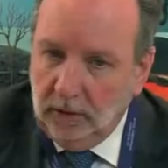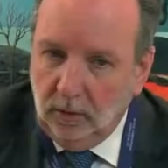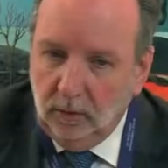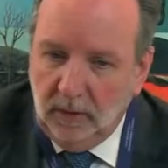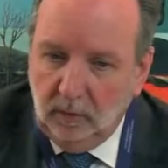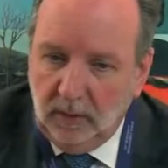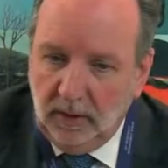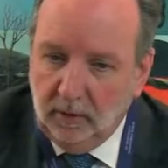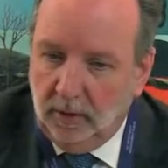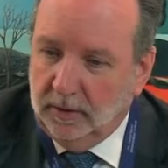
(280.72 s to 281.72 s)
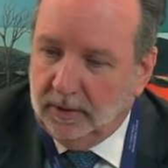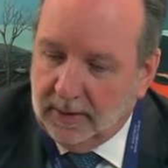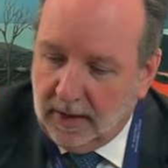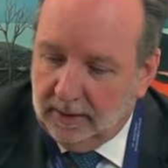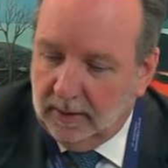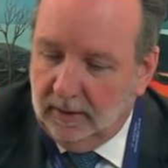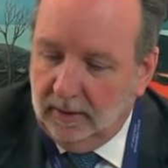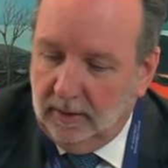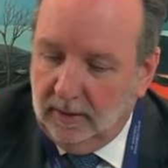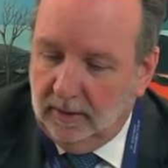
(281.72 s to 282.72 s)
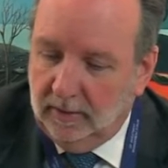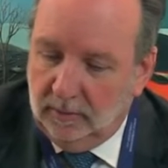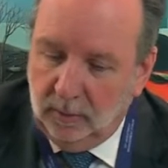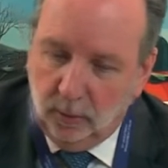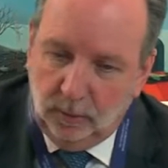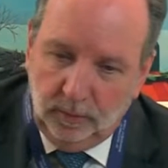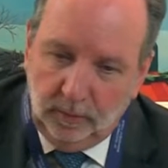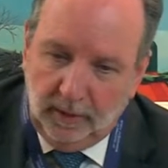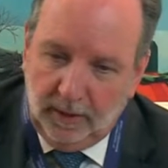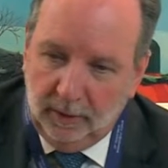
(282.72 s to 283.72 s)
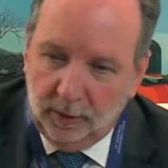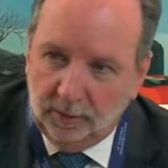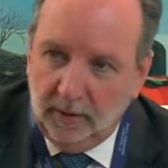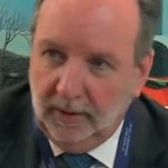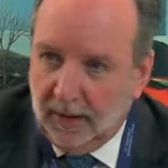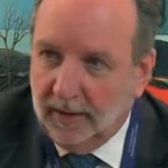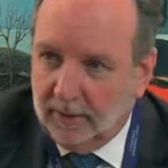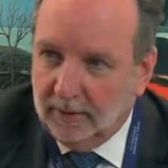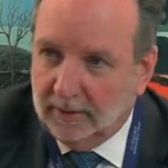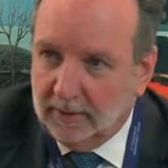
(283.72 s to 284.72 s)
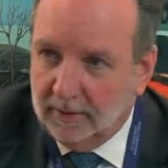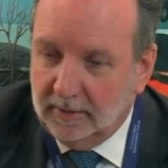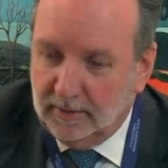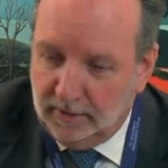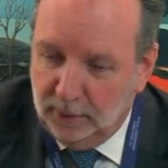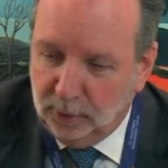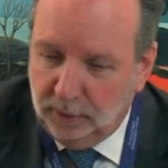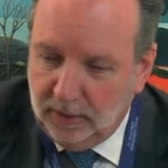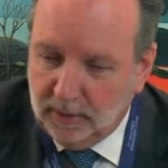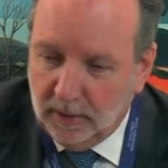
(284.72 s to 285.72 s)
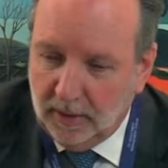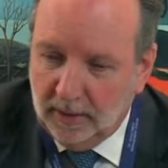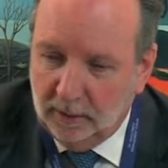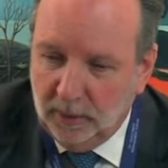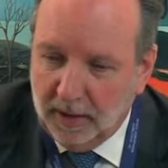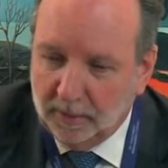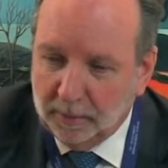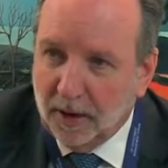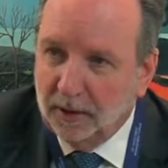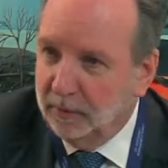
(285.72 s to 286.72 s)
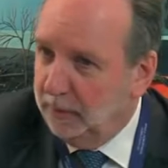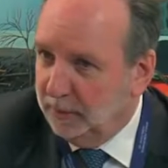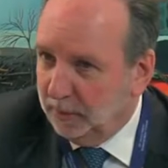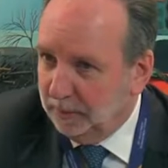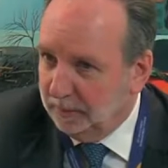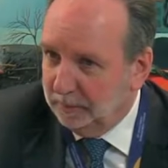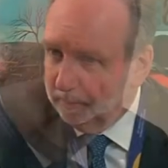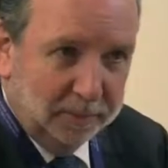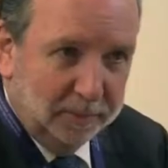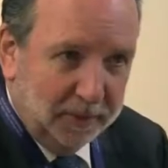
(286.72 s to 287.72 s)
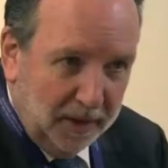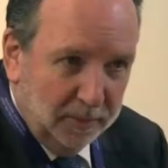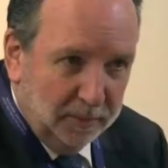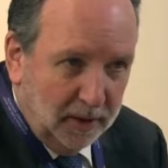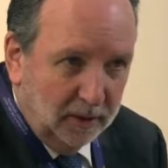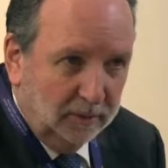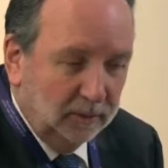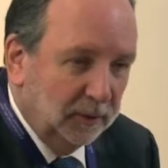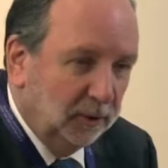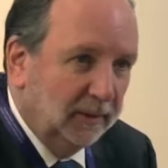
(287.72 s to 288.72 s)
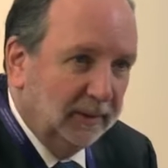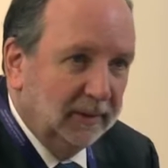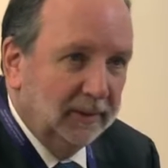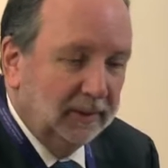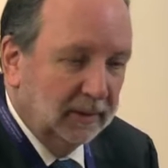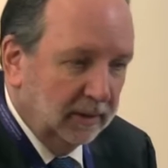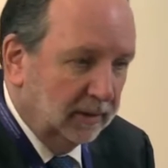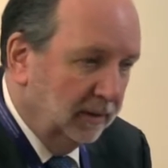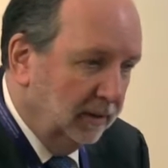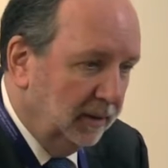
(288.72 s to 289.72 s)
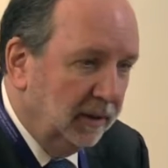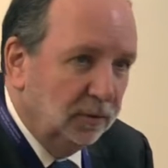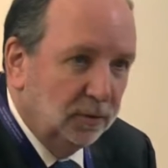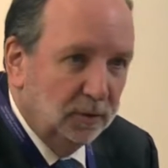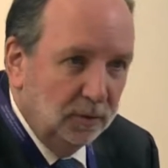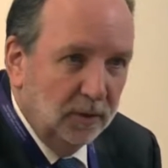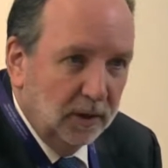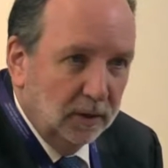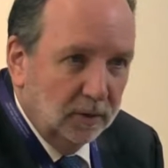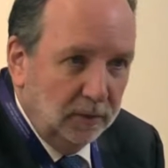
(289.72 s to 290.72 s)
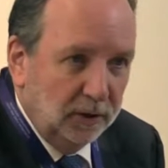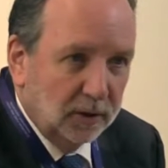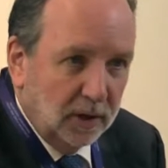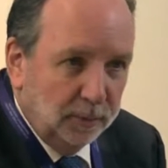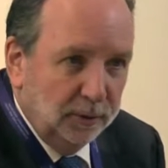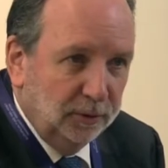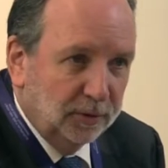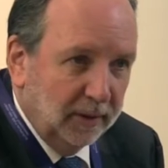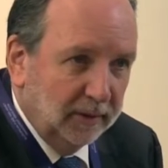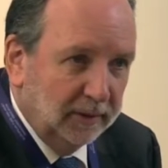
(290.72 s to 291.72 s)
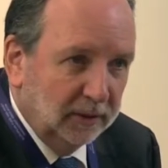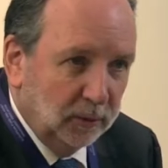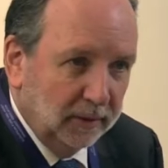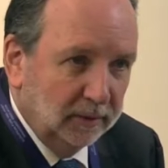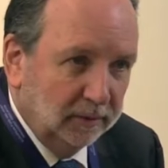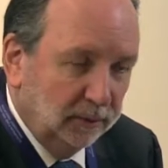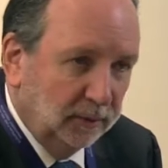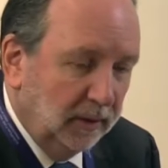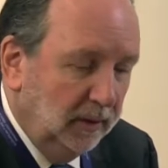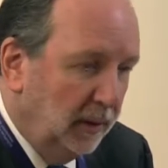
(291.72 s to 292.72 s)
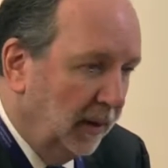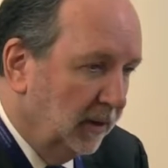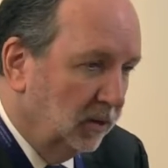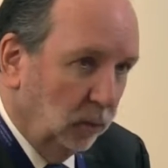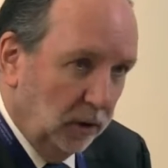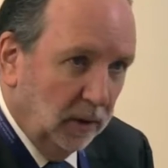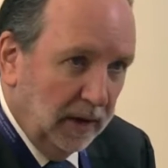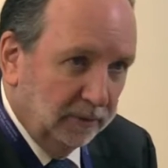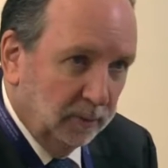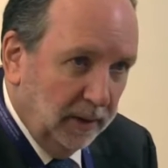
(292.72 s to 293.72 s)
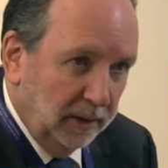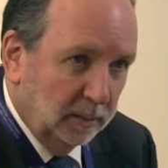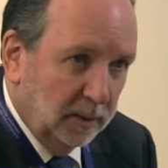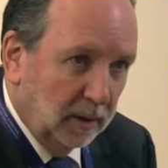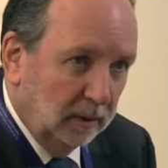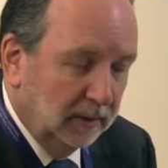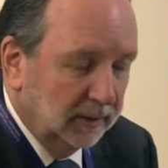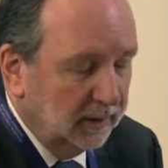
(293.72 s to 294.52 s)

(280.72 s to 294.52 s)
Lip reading: think we need to understand that the industry and us in DG FISMA, we are part of a bigger game now, which is this need to reach carbon neutrality in 2050. So we all have to play our part.